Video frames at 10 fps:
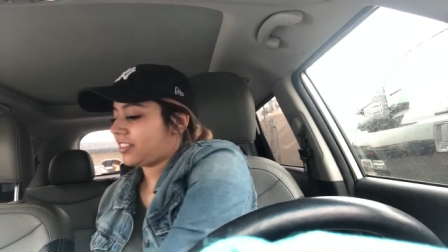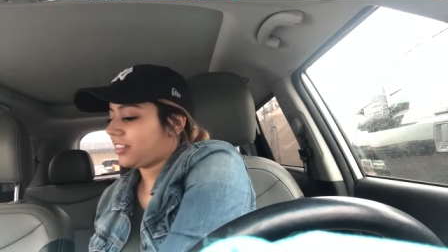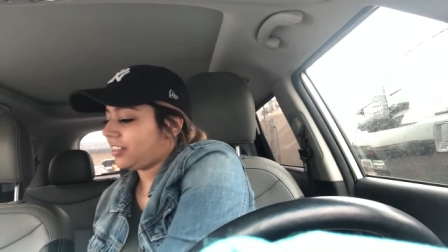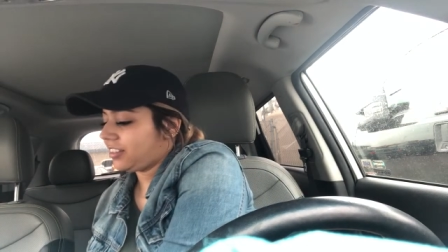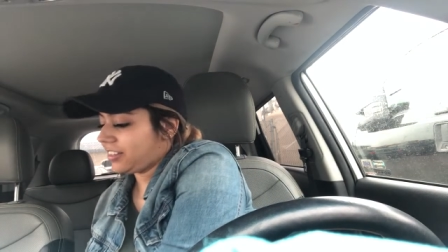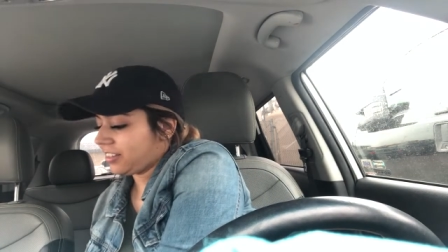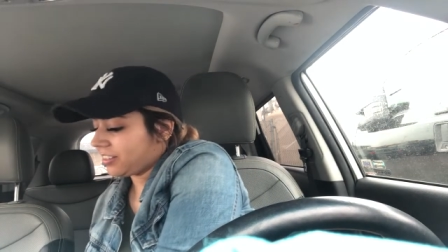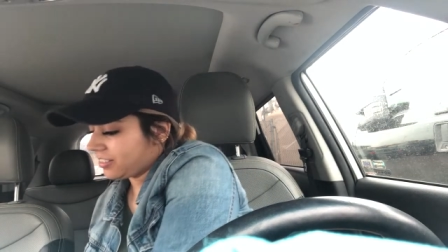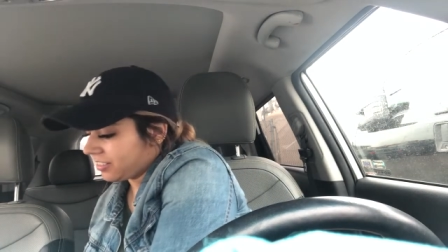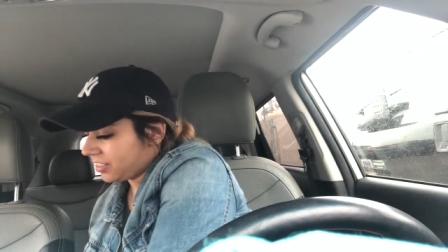
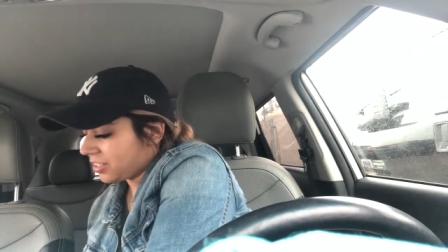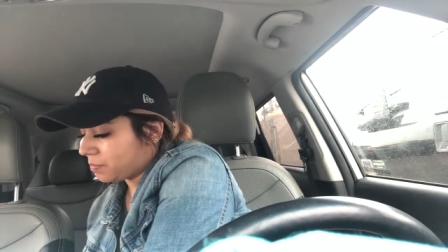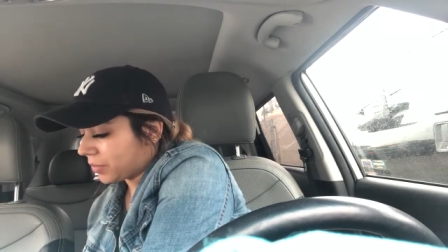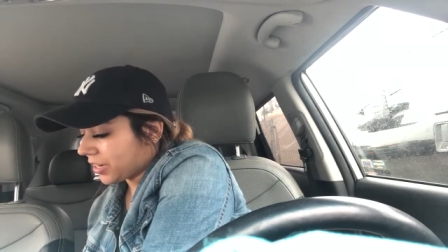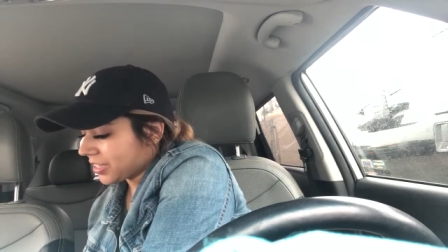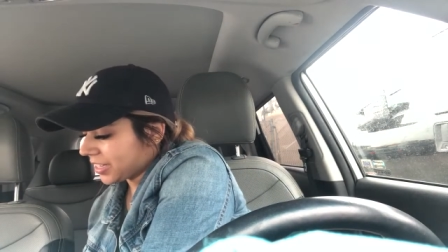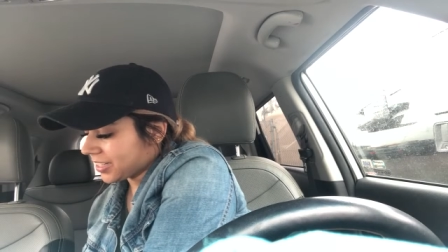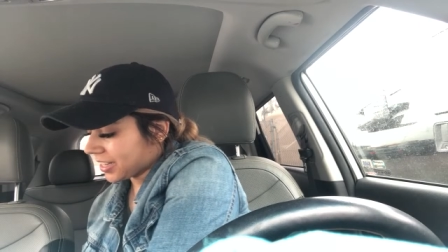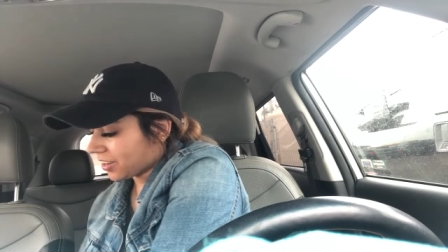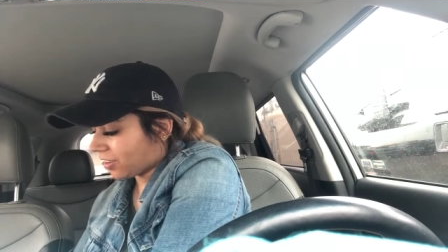Dang. This box
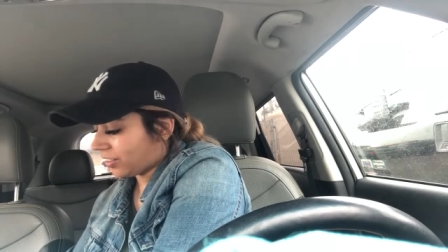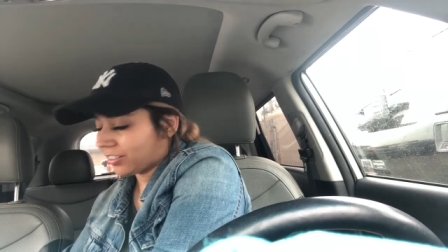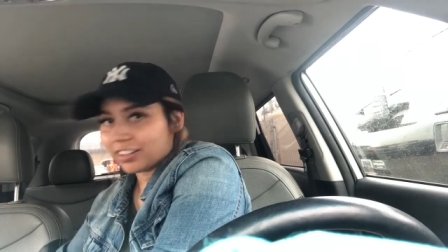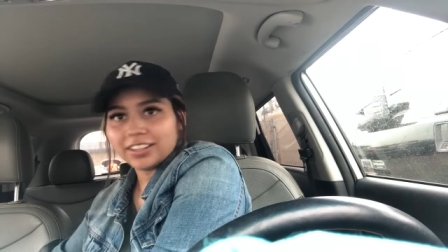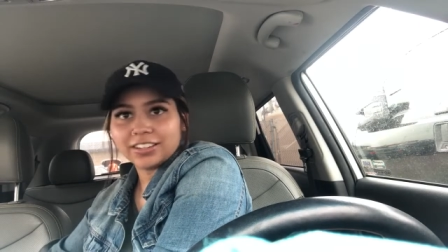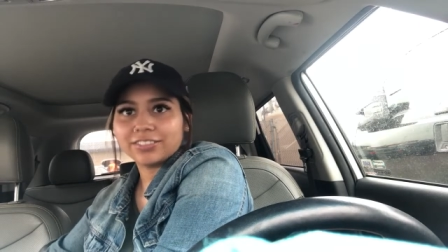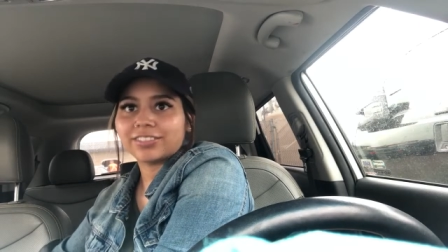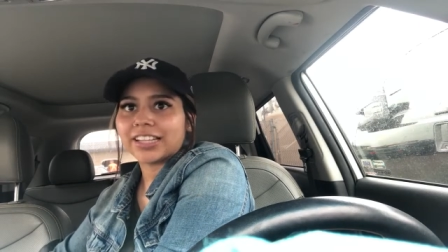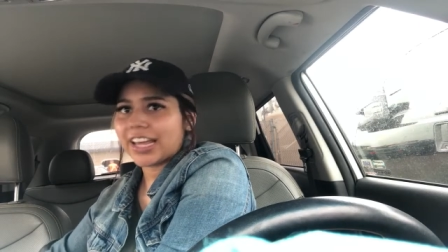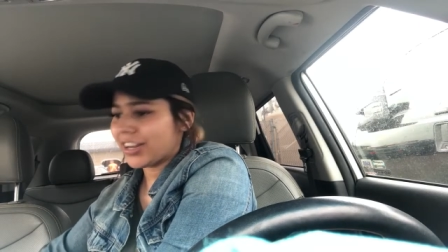has like a lot of
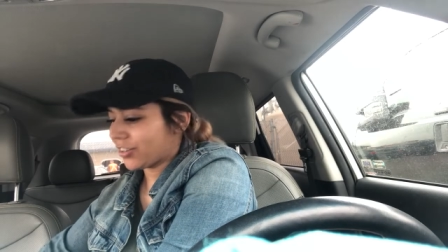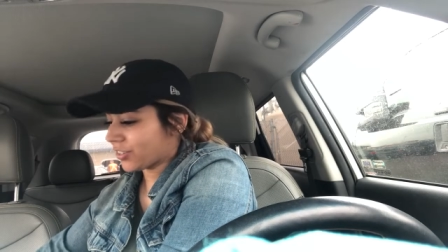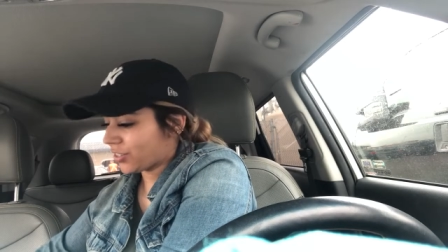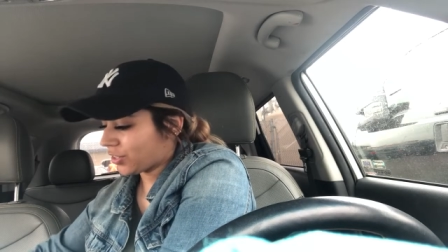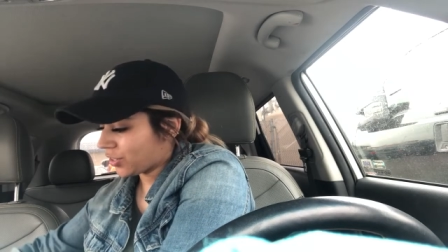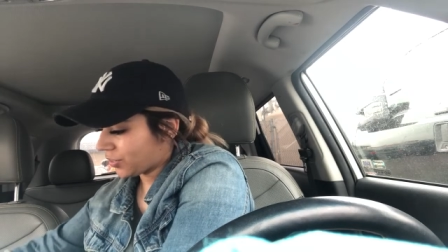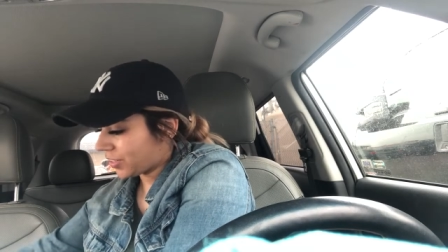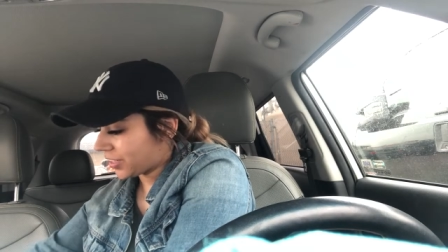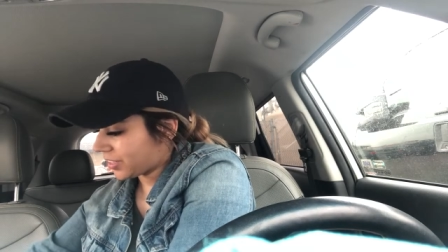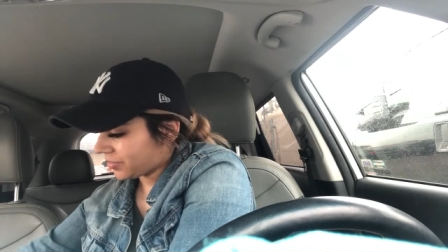layers to
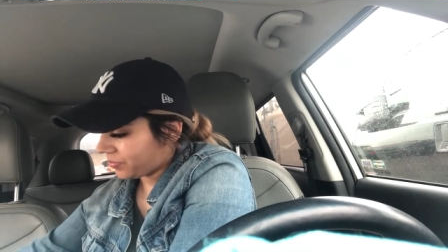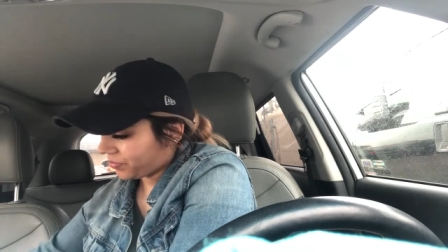it.